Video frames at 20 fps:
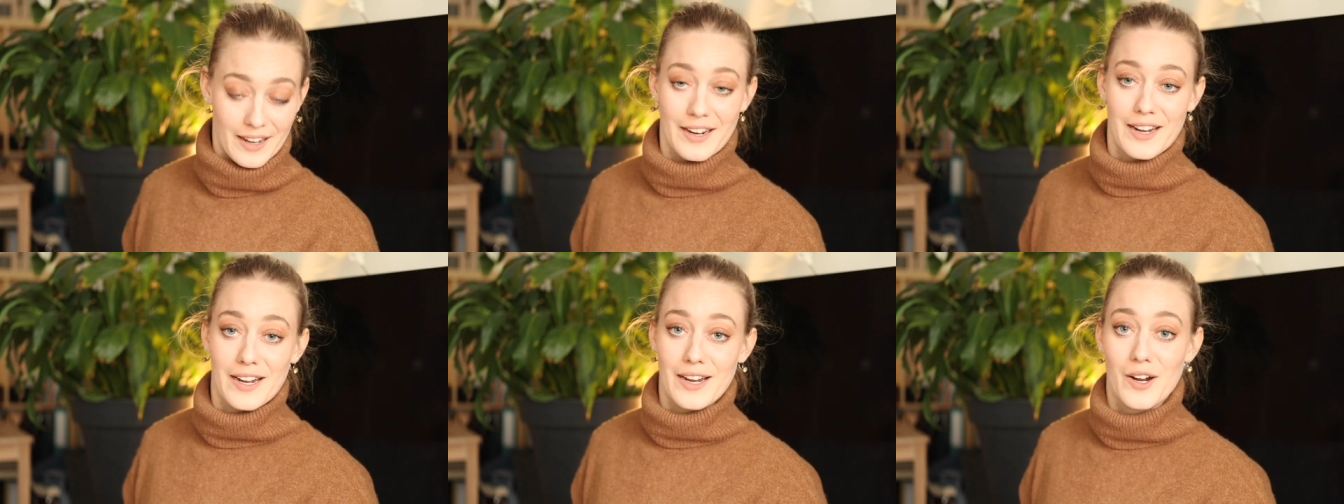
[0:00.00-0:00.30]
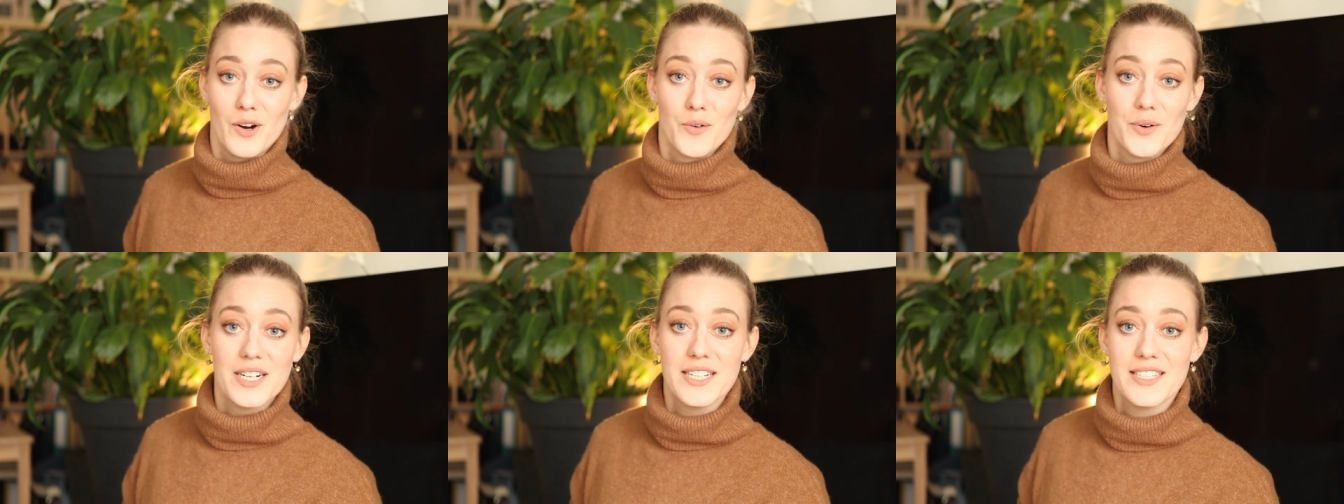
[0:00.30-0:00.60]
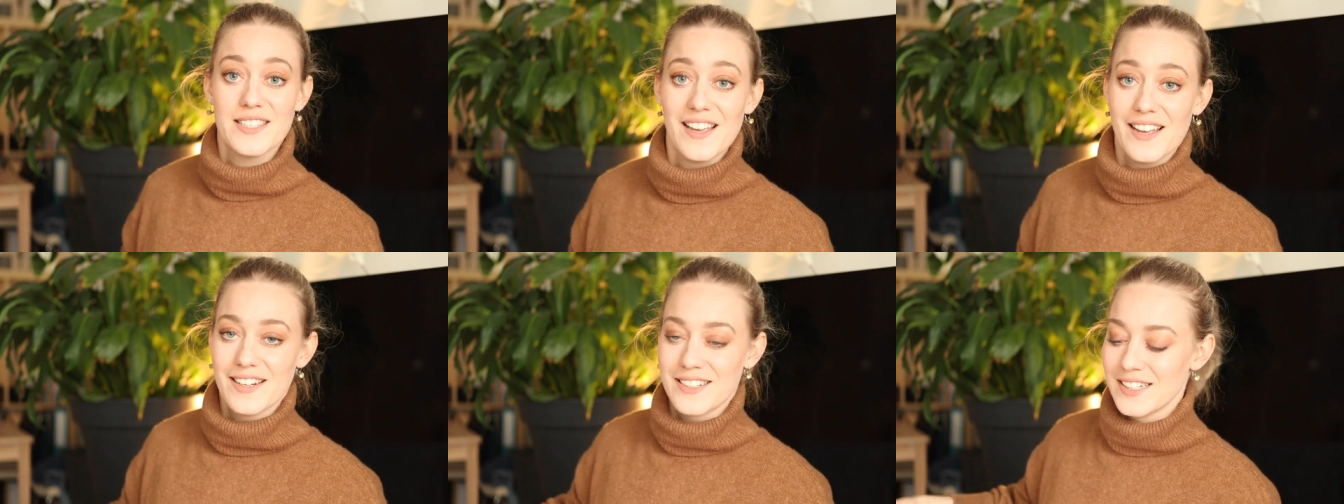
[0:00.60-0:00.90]
like I
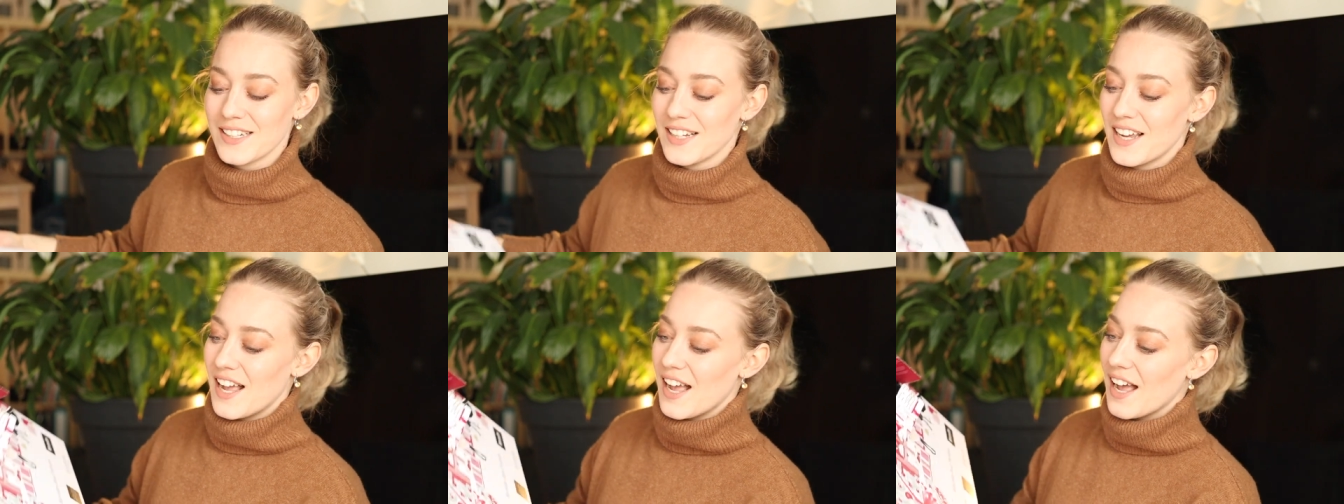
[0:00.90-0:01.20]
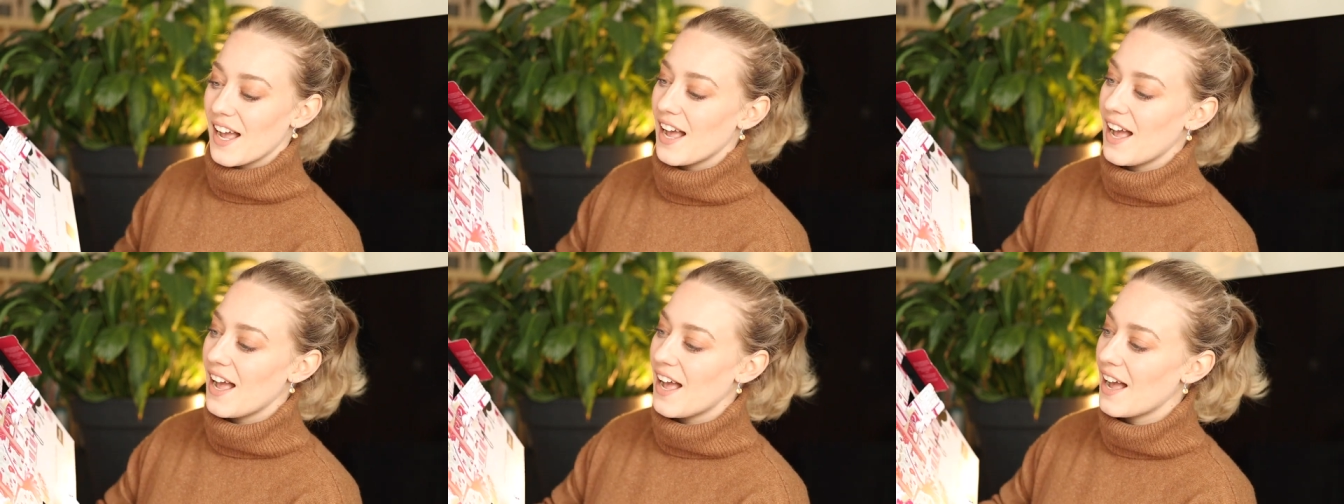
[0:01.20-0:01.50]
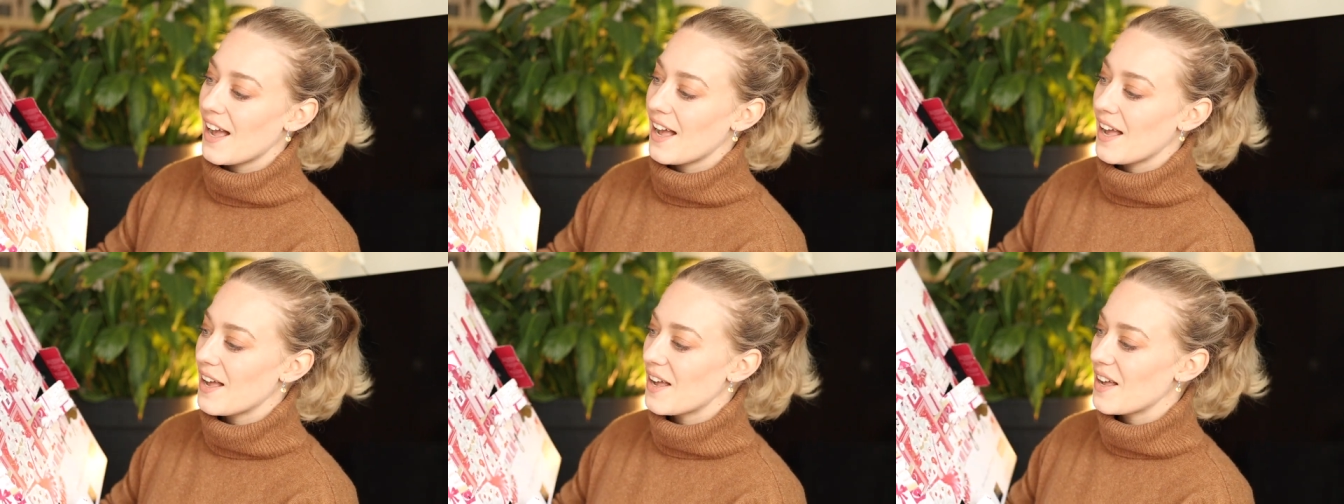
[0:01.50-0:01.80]
already said
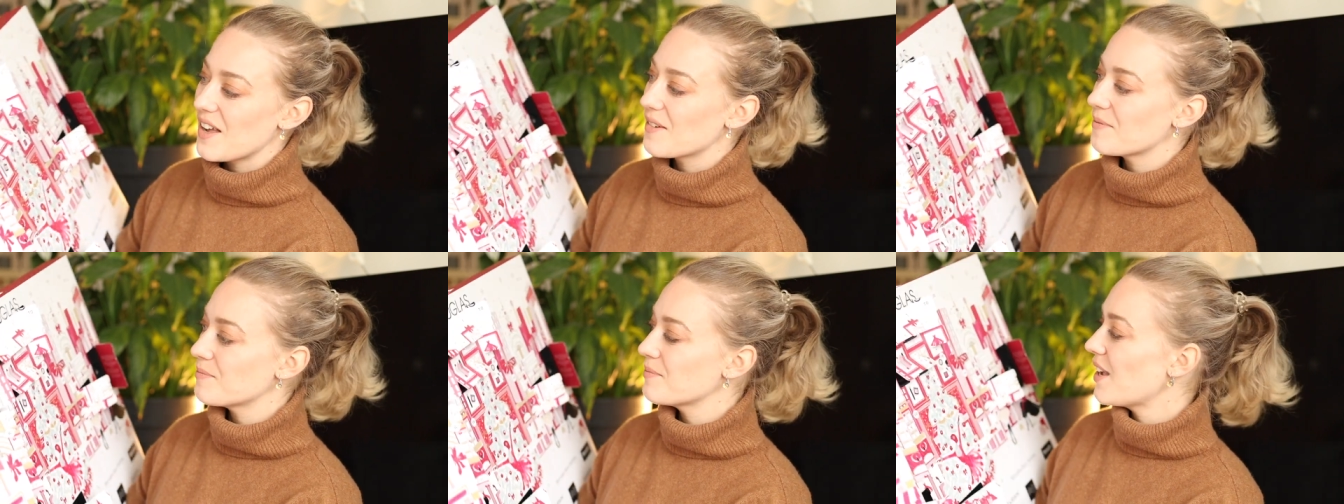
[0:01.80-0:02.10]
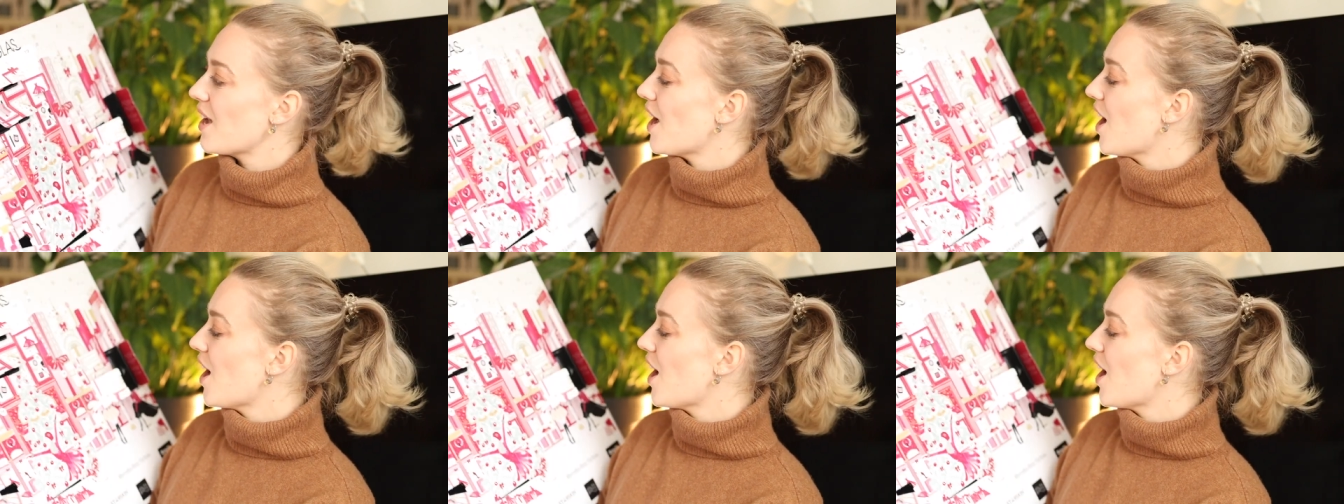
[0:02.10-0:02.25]
um,